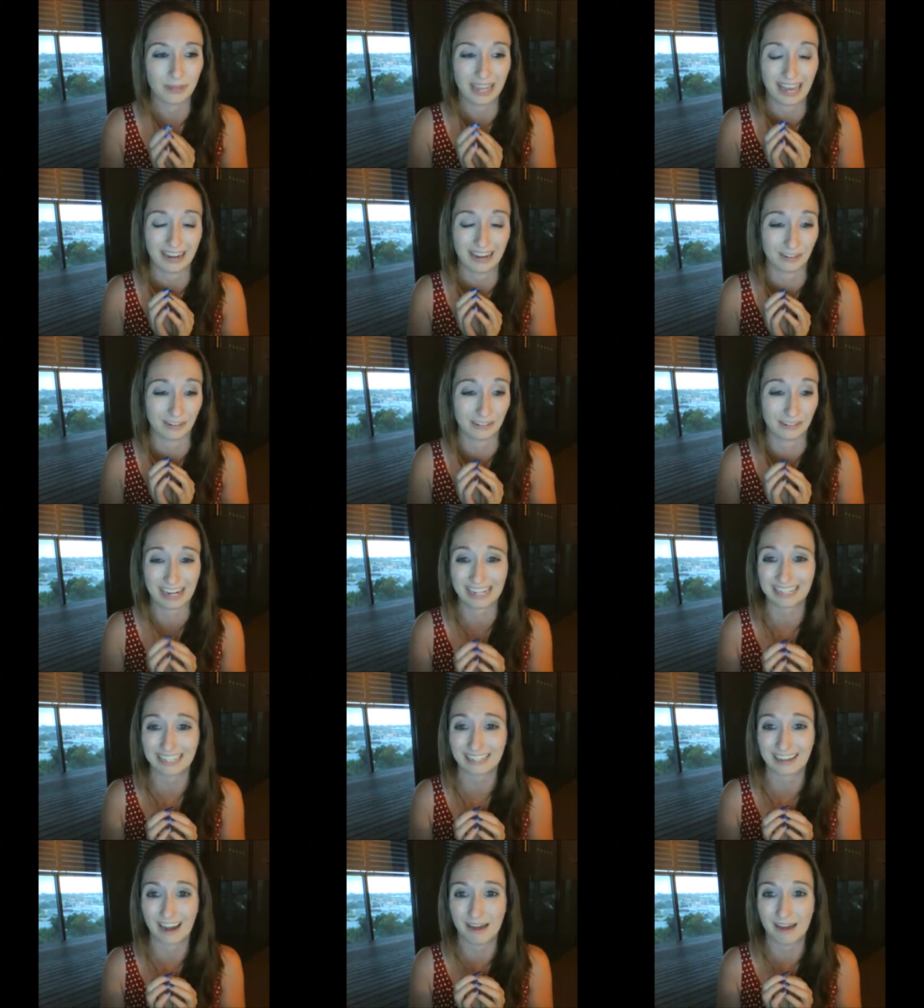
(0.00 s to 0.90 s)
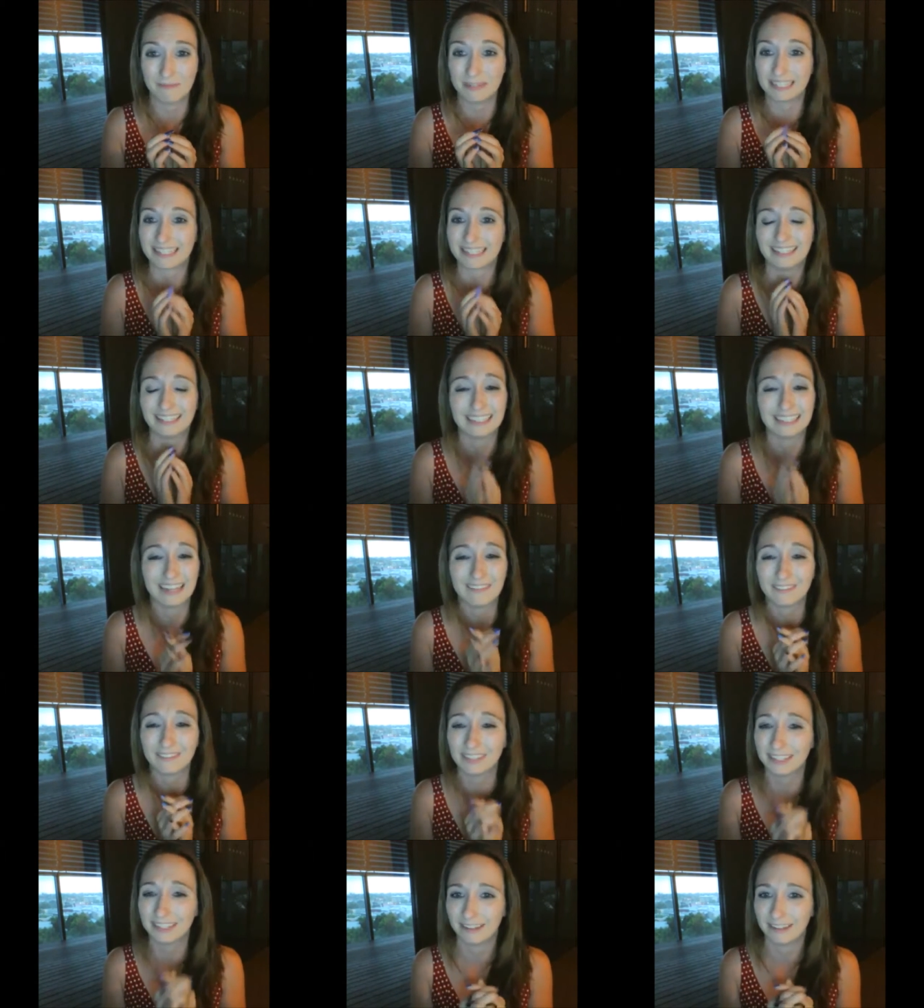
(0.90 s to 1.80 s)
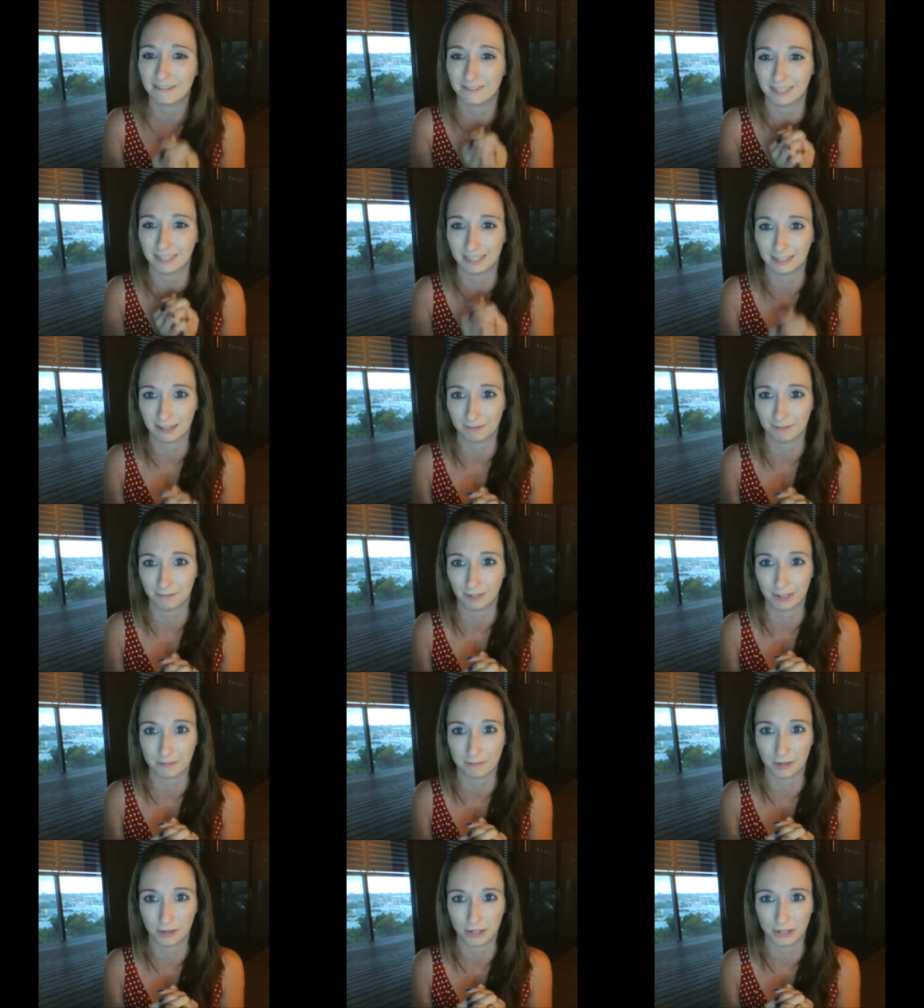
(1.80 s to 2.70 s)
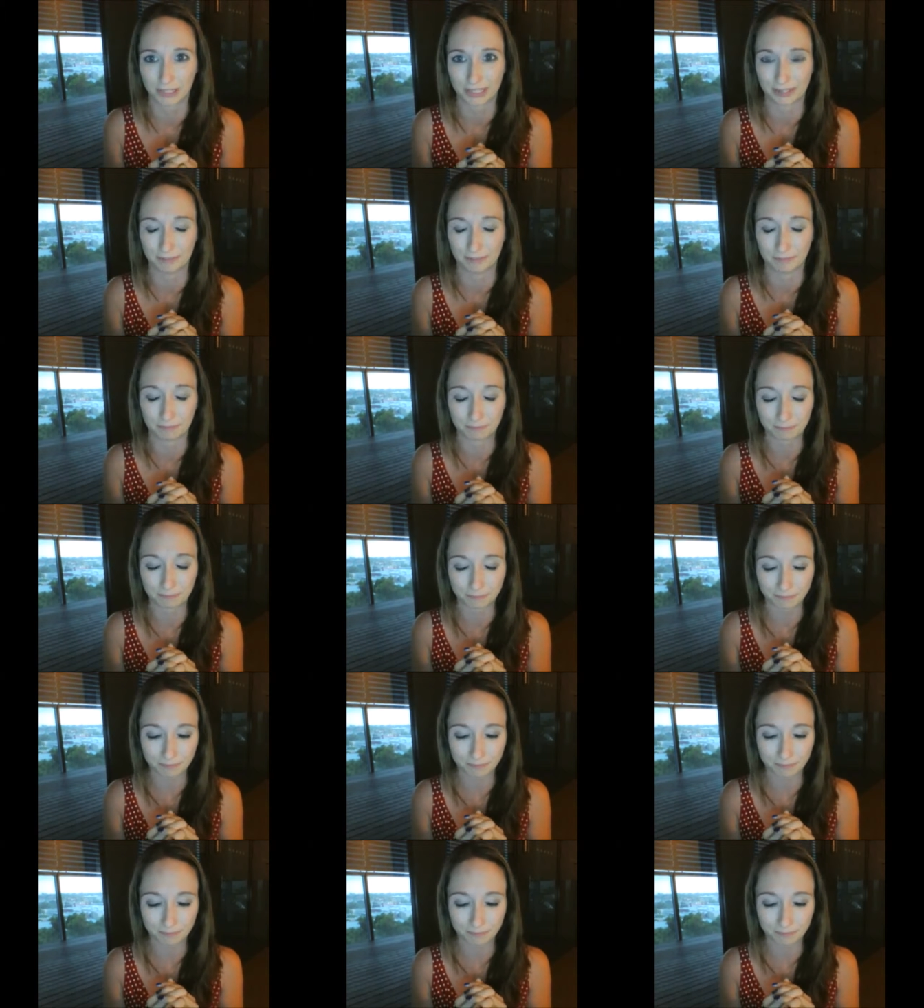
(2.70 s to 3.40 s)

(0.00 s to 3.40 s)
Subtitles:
We had a great time. He's a lovely, lovely, lovely person.